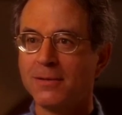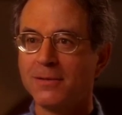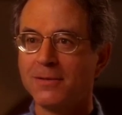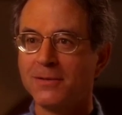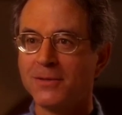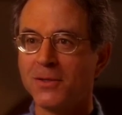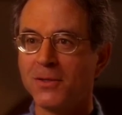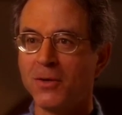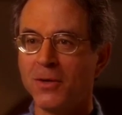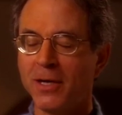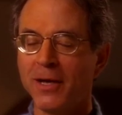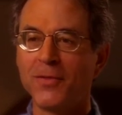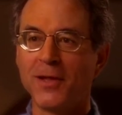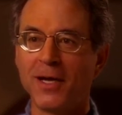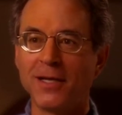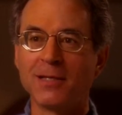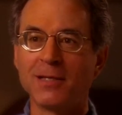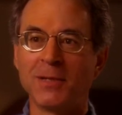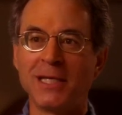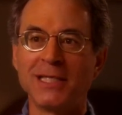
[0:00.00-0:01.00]
so I
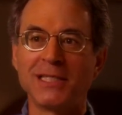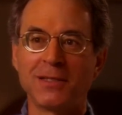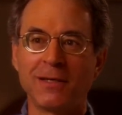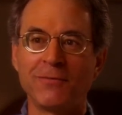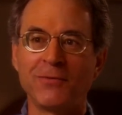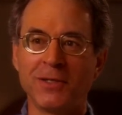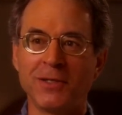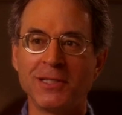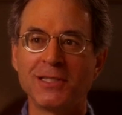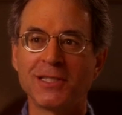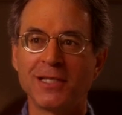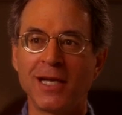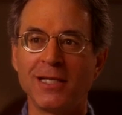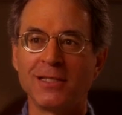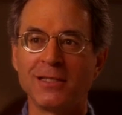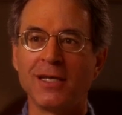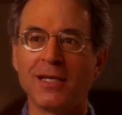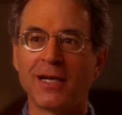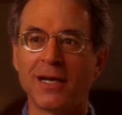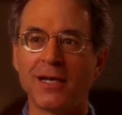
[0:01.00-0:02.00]
thought to myself, well, this
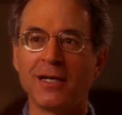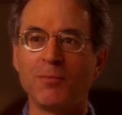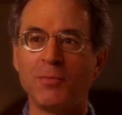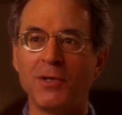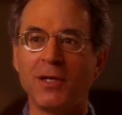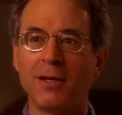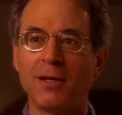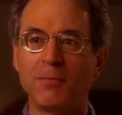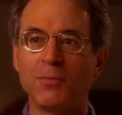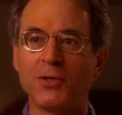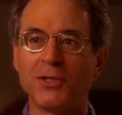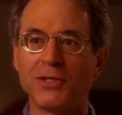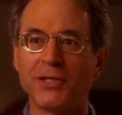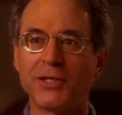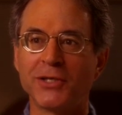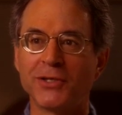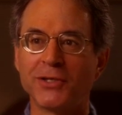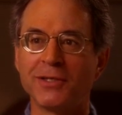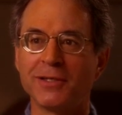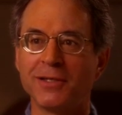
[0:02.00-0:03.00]
guy's not going to be a
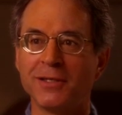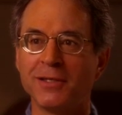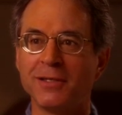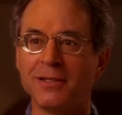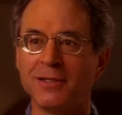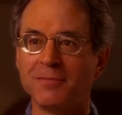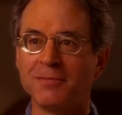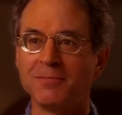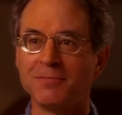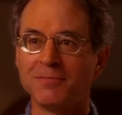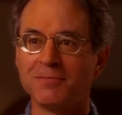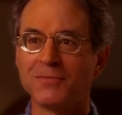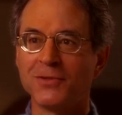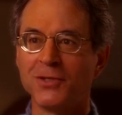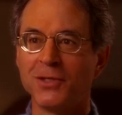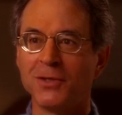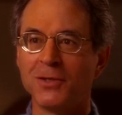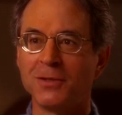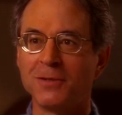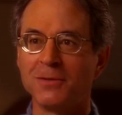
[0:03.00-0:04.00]
particularly,
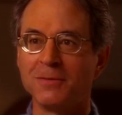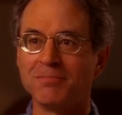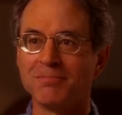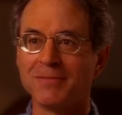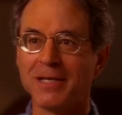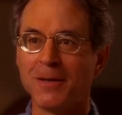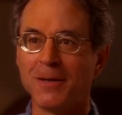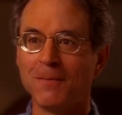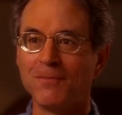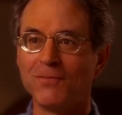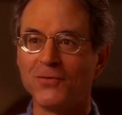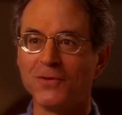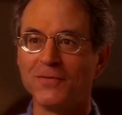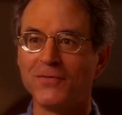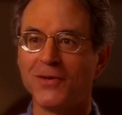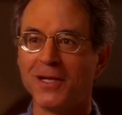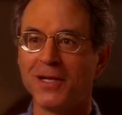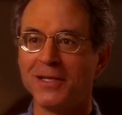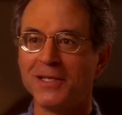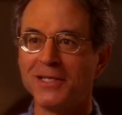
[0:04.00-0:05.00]
you know, helpful
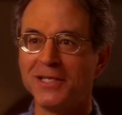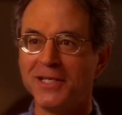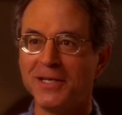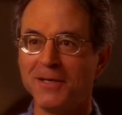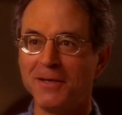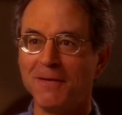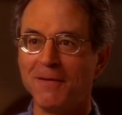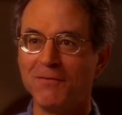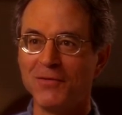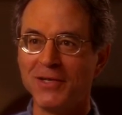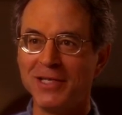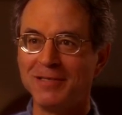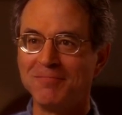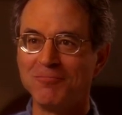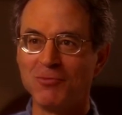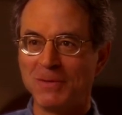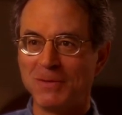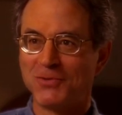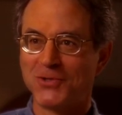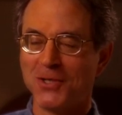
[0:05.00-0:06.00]
volunteer if he
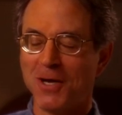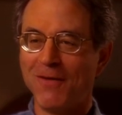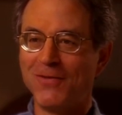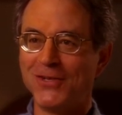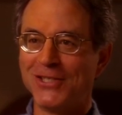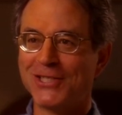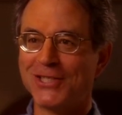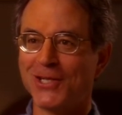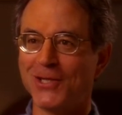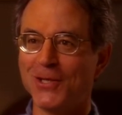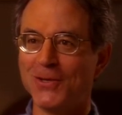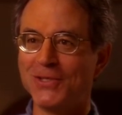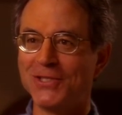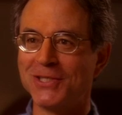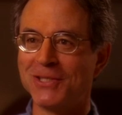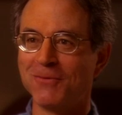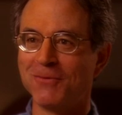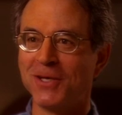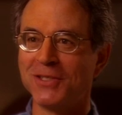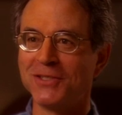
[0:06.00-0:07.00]
rips off his clothes
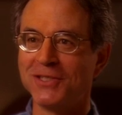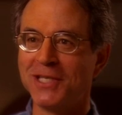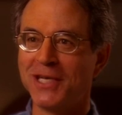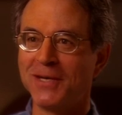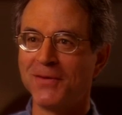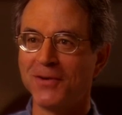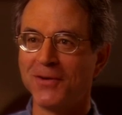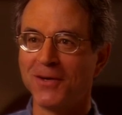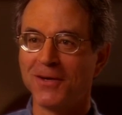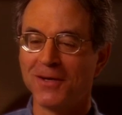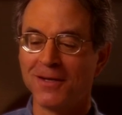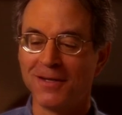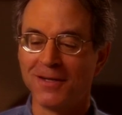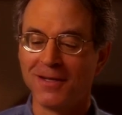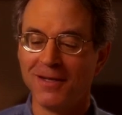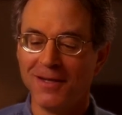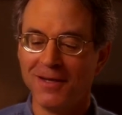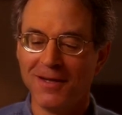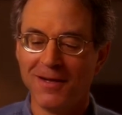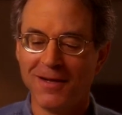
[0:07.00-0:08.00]
and runs down the hall.
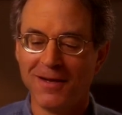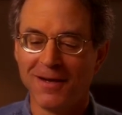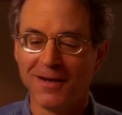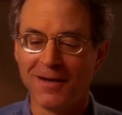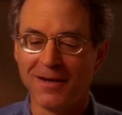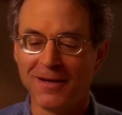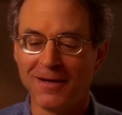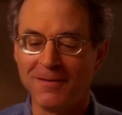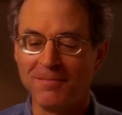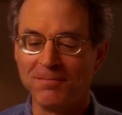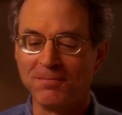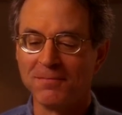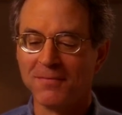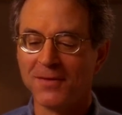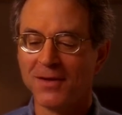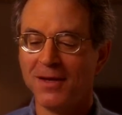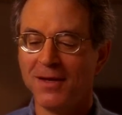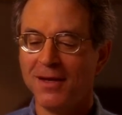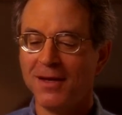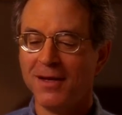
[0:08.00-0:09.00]
Um,
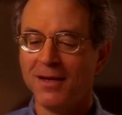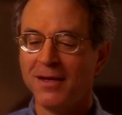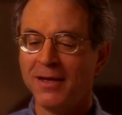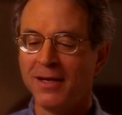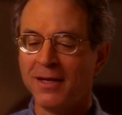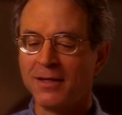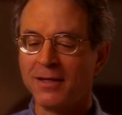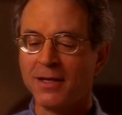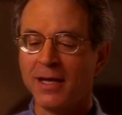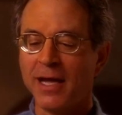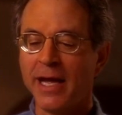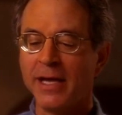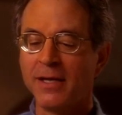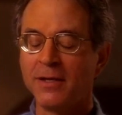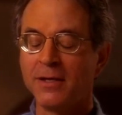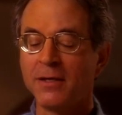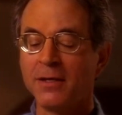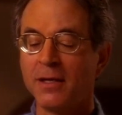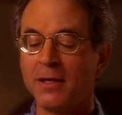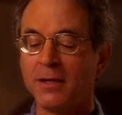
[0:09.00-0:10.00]
yeah,
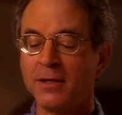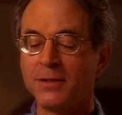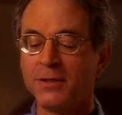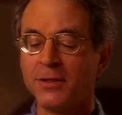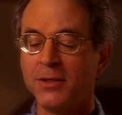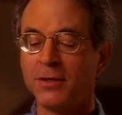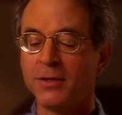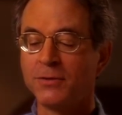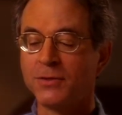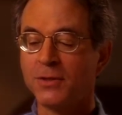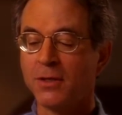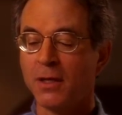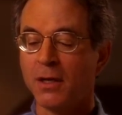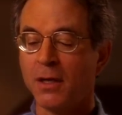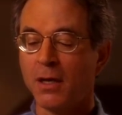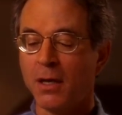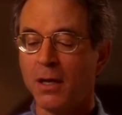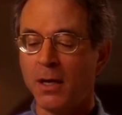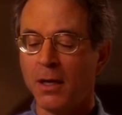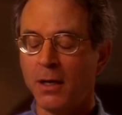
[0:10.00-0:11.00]
and uh, you know,
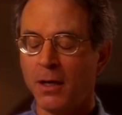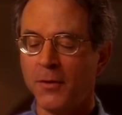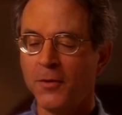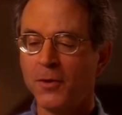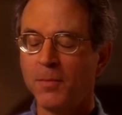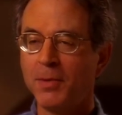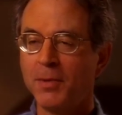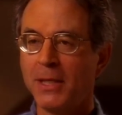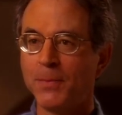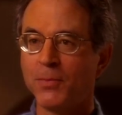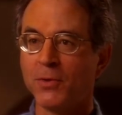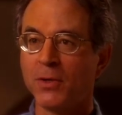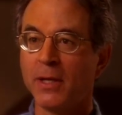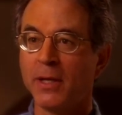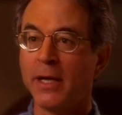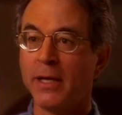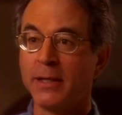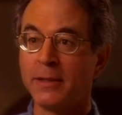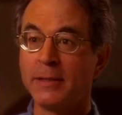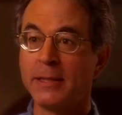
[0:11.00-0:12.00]
uh, other people
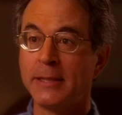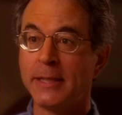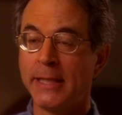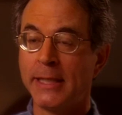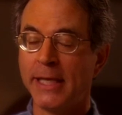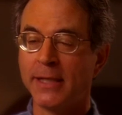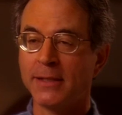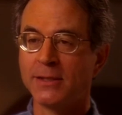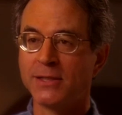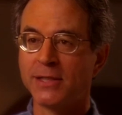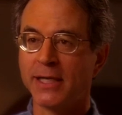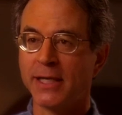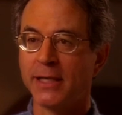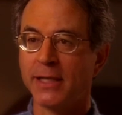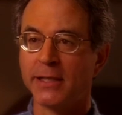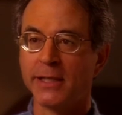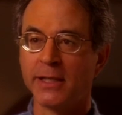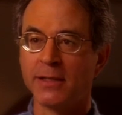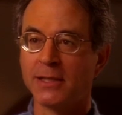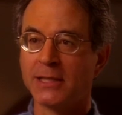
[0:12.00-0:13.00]
had taken
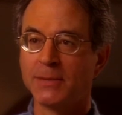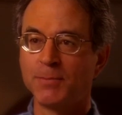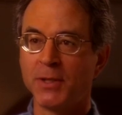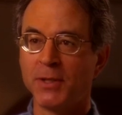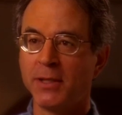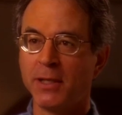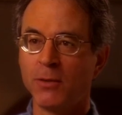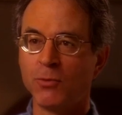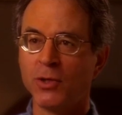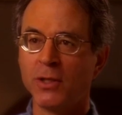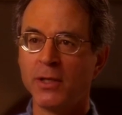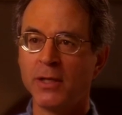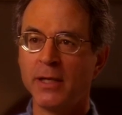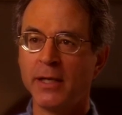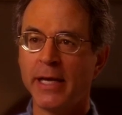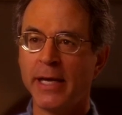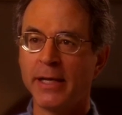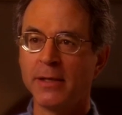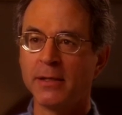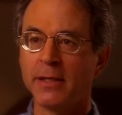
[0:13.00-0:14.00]
psychedelics, but they really
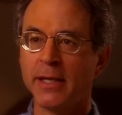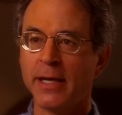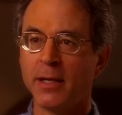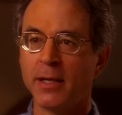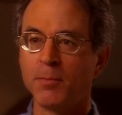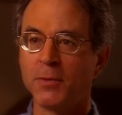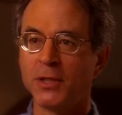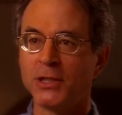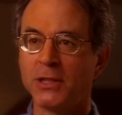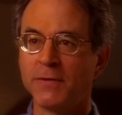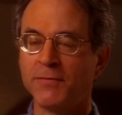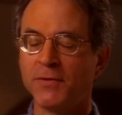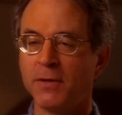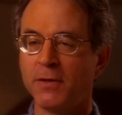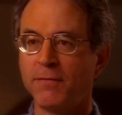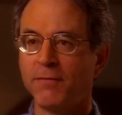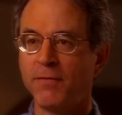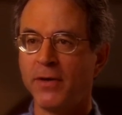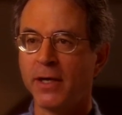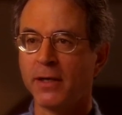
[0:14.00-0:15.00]
hadn't had much of an
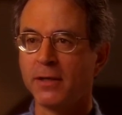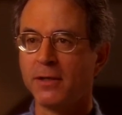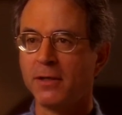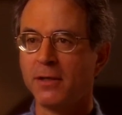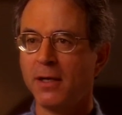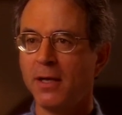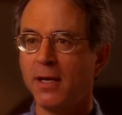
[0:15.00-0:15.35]
effect.